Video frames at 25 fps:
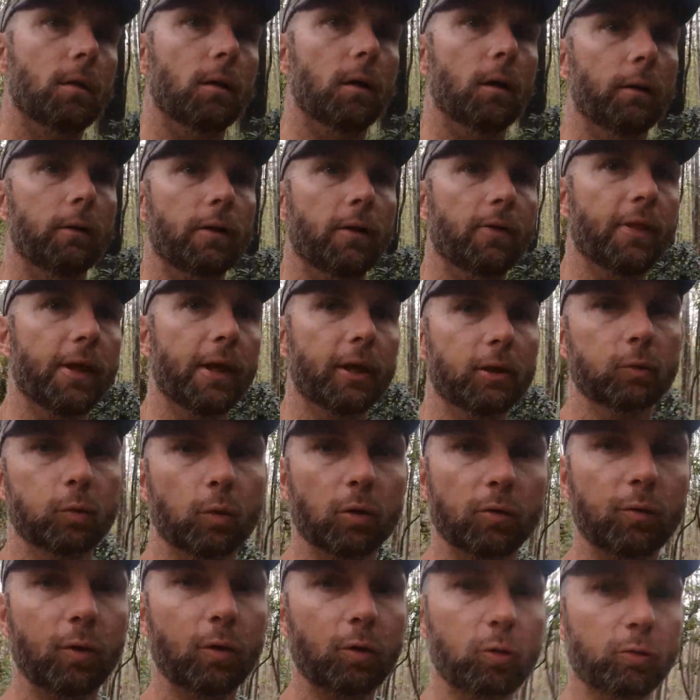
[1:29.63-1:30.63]
The things
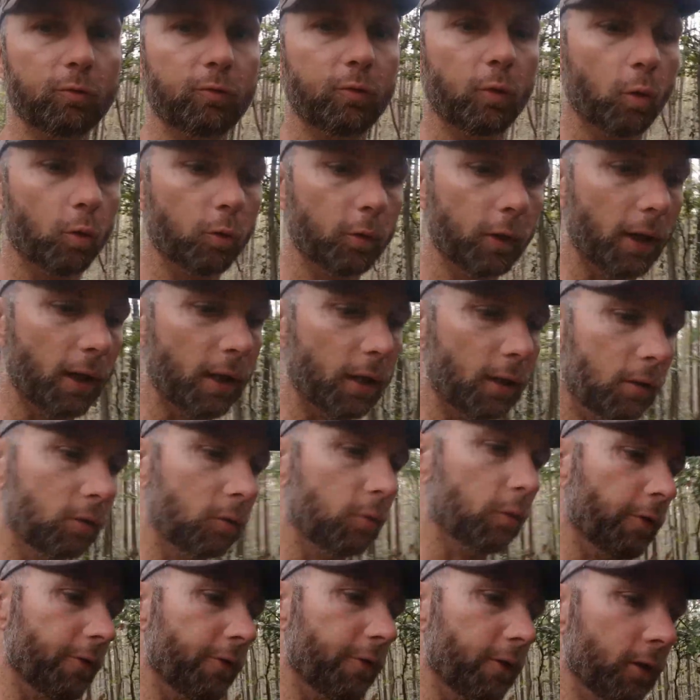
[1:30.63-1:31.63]
we're voting for now
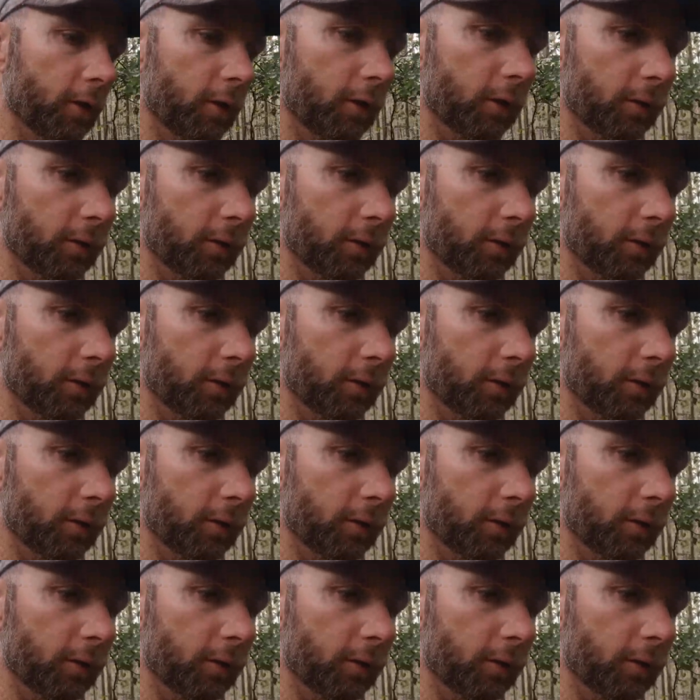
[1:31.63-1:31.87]
with